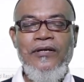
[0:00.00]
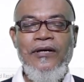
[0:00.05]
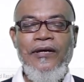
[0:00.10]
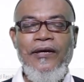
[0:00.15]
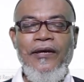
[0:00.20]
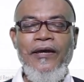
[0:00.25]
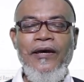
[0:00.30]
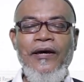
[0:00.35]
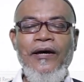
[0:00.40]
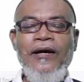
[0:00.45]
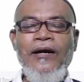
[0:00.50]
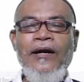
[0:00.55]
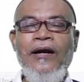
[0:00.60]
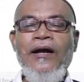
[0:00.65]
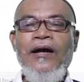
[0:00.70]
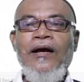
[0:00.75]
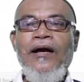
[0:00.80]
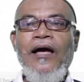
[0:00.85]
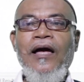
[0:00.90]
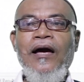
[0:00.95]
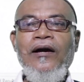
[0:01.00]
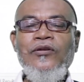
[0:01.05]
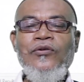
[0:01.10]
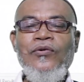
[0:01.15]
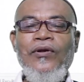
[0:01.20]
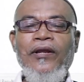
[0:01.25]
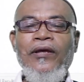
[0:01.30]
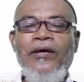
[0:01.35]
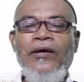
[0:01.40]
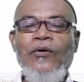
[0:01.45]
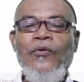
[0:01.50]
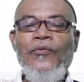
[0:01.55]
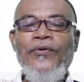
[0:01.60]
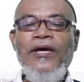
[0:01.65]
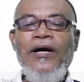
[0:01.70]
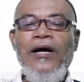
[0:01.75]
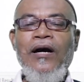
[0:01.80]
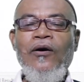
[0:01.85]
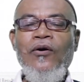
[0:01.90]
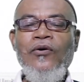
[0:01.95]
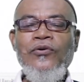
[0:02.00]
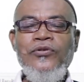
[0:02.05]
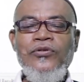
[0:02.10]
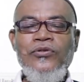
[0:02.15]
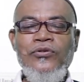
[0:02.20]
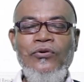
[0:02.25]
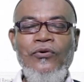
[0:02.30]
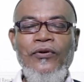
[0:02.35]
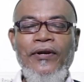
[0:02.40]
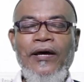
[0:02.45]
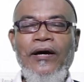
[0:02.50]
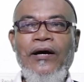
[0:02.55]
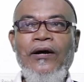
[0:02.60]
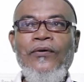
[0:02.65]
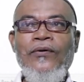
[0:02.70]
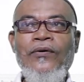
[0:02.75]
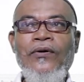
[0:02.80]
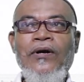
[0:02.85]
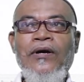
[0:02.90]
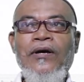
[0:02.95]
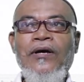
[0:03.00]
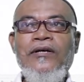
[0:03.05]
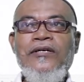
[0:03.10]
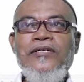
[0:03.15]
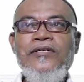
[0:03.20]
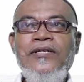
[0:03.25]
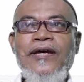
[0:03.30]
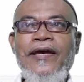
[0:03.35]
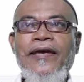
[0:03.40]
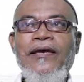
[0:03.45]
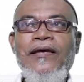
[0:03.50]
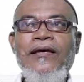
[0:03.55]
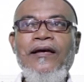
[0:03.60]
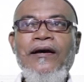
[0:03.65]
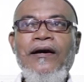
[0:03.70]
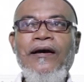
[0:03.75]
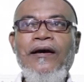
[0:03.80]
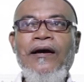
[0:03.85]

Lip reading: Here, actually, we are also now saying